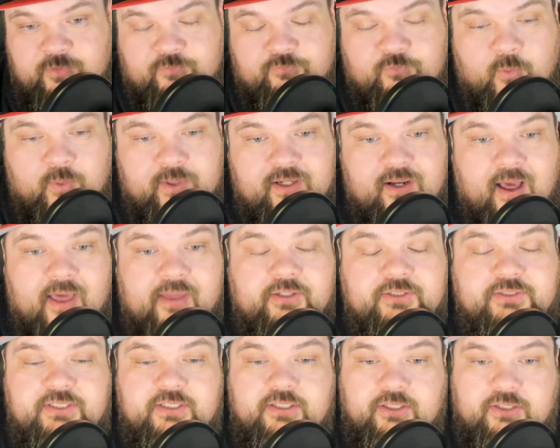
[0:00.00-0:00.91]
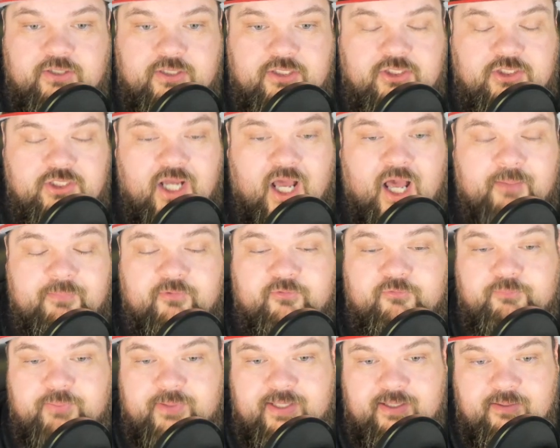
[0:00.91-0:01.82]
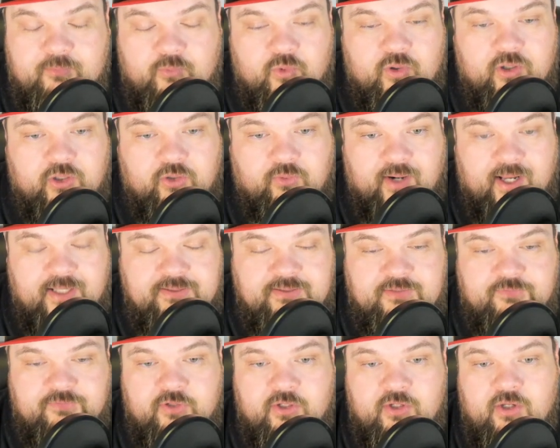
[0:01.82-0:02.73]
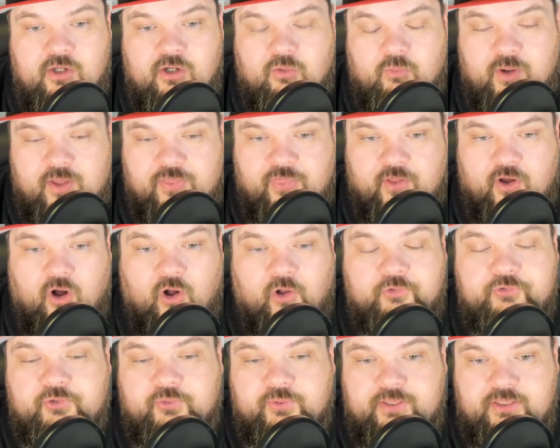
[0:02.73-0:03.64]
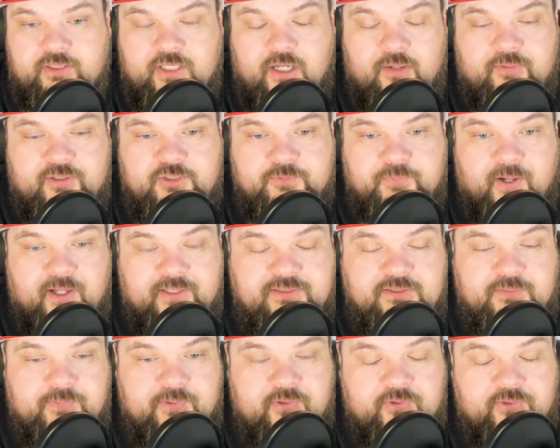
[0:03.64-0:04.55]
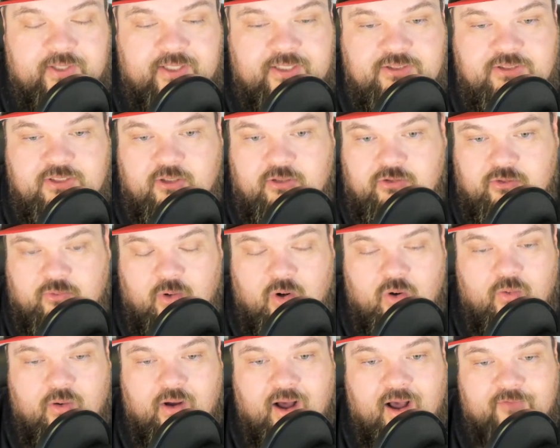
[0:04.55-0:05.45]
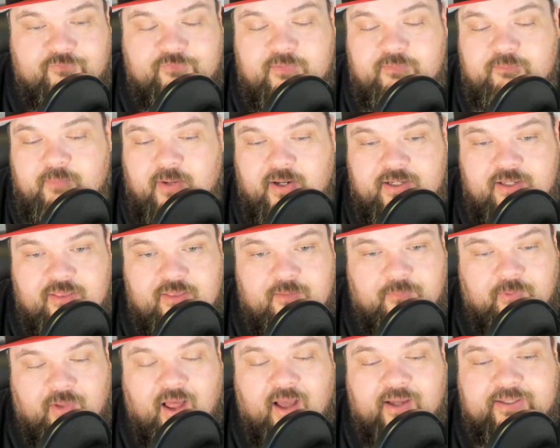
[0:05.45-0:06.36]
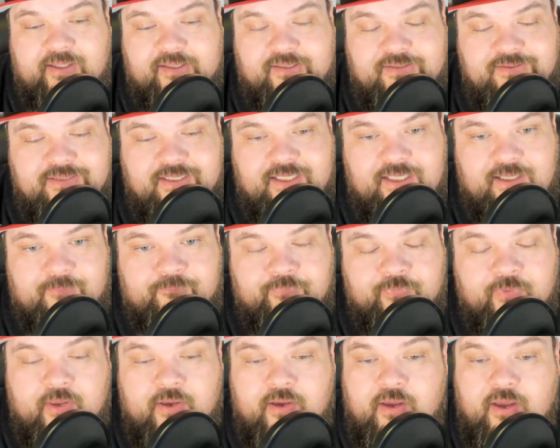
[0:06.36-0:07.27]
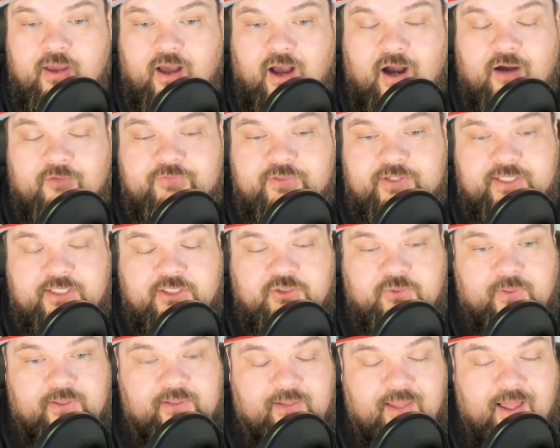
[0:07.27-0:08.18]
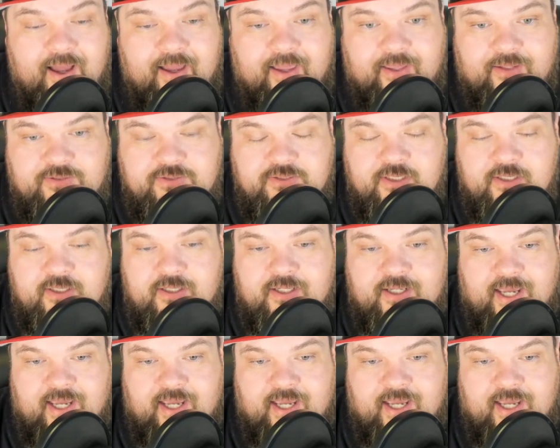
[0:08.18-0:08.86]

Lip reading: the 49ers did a good job of being more aggressive with altering their responsibilities to throw off and muddy the blocking scheme of the Detroit Lions.